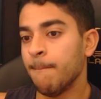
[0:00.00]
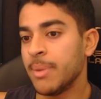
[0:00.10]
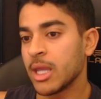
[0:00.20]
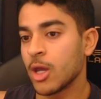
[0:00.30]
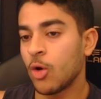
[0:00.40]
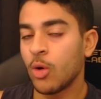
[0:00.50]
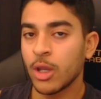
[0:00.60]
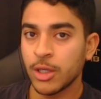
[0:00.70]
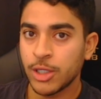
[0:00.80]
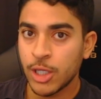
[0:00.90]
Bingo,
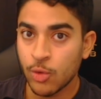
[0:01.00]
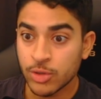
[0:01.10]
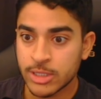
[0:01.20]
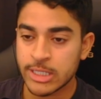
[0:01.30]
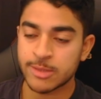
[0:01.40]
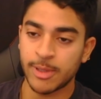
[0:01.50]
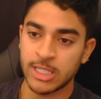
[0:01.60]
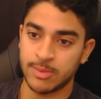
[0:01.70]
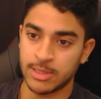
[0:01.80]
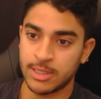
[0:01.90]
huge
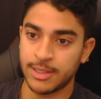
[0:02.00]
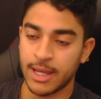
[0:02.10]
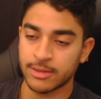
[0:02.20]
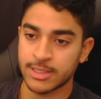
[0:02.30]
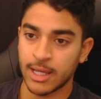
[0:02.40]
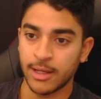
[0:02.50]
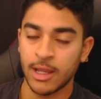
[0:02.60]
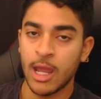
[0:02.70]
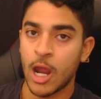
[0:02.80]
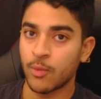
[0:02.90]
displacement to the downside.
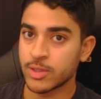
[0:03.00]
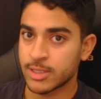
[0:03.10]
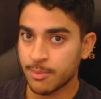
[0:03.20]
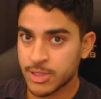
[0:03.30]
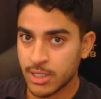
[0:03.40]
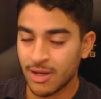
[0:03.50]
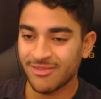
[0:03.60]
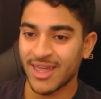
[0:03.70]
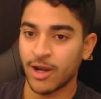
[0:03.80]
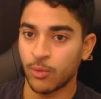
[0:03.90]
A resumption
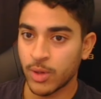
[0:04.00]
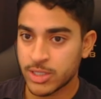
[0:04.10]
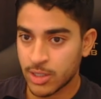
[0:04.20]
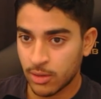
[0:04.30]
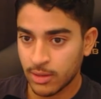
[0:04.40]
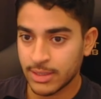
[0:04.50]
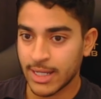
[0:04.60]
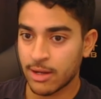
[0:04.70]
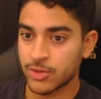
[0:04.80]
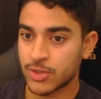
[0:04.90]
of that original
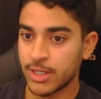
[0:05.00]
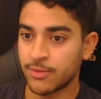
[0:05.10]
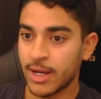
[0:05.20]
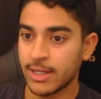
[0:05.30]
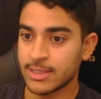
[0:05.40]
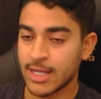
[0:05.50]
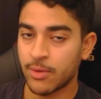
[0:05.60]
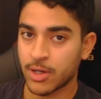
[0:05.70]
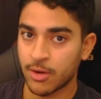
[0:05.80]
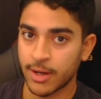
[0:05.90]
downtrend, right, is
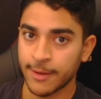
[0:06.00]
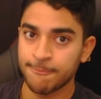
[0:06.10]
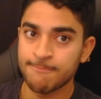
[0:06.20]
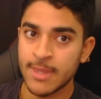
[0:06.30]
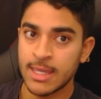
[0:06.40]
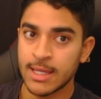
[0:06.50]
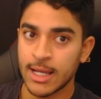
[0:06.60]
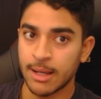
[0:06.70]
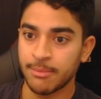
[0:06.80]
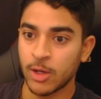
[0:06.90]
now occurring.
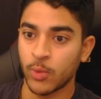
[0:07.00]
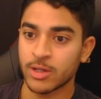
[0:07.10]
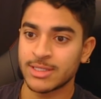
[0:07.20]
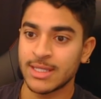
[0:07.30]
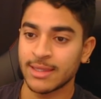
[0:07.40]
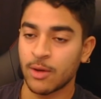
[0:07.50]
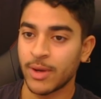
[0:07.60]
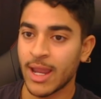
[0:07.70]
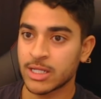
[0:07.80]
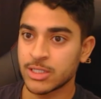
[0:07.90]
And we are seeing that
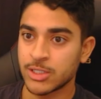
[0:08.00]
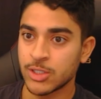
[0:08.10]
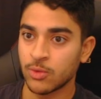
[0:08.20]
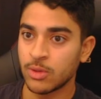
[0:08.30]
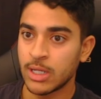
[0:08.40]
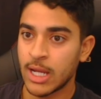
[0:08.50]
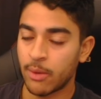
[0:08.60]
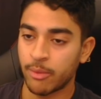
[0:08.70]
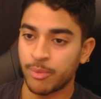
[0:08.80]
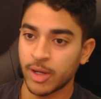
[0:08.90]
reaction to
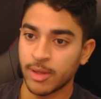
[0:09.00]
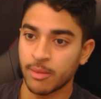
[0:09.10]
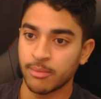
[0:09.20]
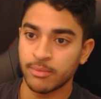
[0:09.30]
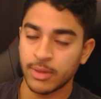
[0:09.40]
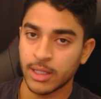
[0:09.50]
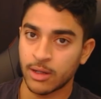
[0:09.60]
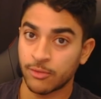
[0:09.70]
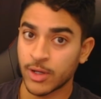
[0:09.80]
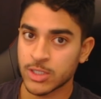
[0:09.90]
our premium and
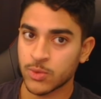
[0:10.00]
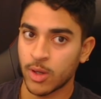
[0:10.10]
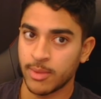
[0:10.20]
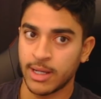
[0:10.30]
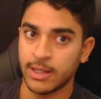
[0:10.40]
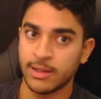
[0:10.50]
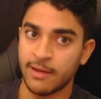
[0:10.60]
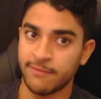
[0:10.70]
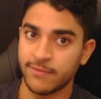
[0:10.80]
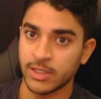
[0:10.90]
our fresh 1 minute
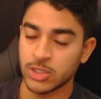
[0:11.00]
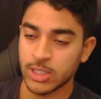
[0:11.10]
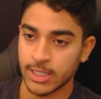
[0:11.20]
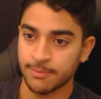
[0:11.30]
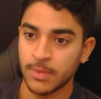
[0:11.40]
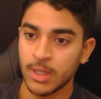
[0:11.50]
FVG.